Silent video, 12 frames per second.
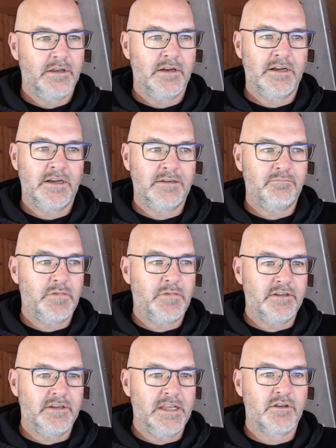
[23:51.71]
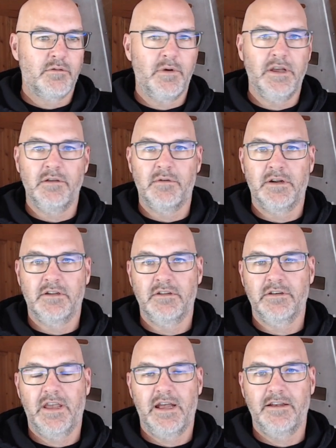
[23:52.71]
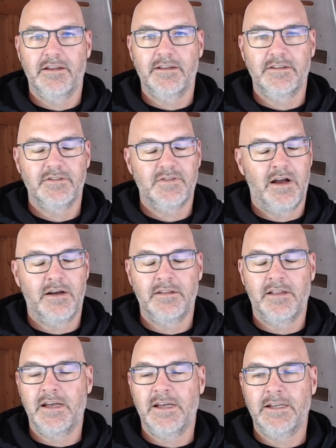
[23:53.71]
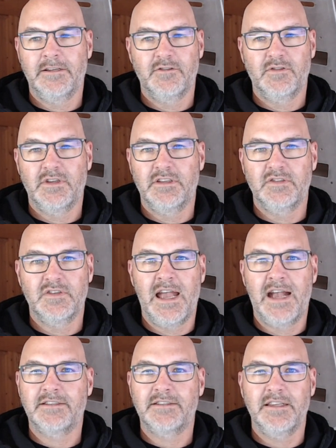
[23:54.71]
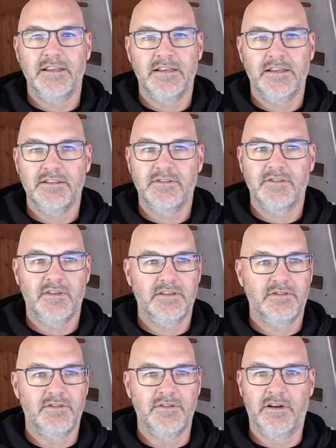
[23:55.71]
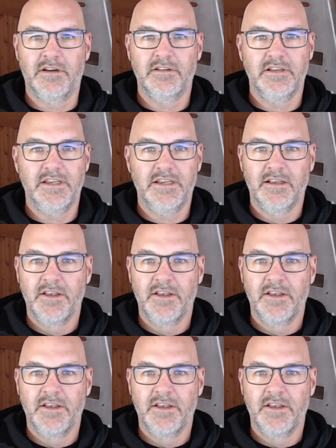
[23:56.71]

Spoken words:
But either way you want to look at it, is online is nasty. It's gnarly.